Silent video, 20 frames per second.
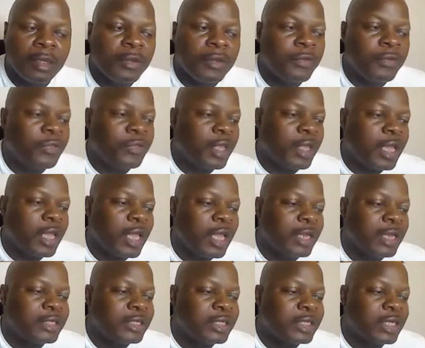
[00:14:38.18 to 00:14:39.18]
the
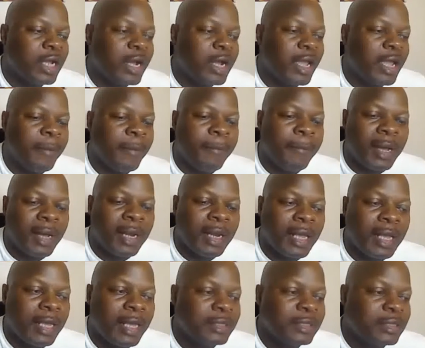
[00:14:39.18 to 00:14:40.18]
entire
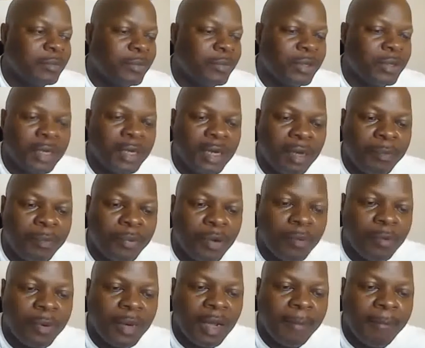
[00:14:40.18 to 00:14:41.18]
balance, but then I'll
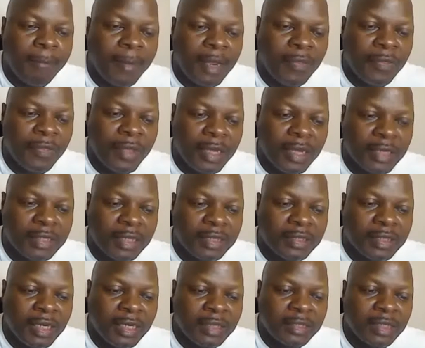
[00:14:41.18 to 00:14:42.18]
probably amend that
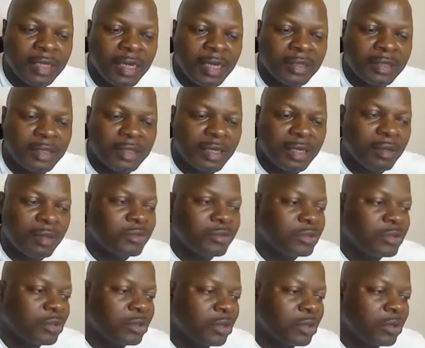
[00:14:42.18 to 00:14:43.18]
as it
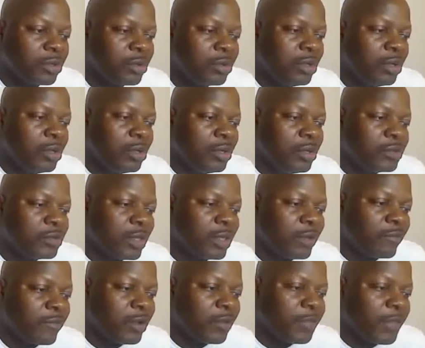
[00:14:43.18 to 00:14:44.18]
comes through. So
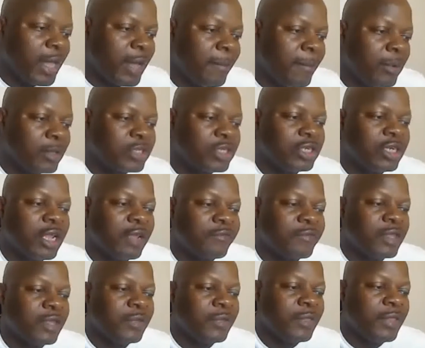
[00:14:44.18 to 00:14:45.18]
I've got that much left
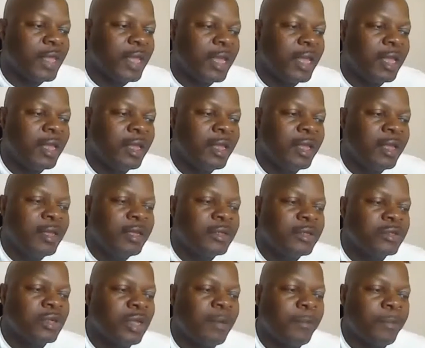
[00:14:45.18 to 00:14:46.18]
in there,
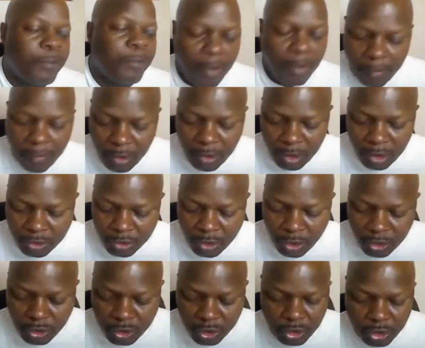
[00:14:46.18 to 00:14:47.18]
so I'm probably just
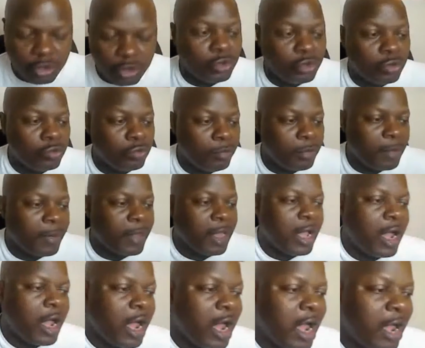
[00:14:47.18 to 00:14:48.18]
going to do maybe
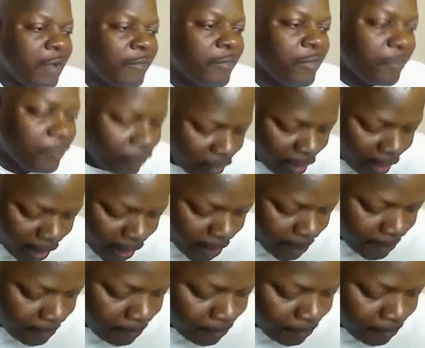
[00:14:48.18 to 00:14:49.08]
half of that,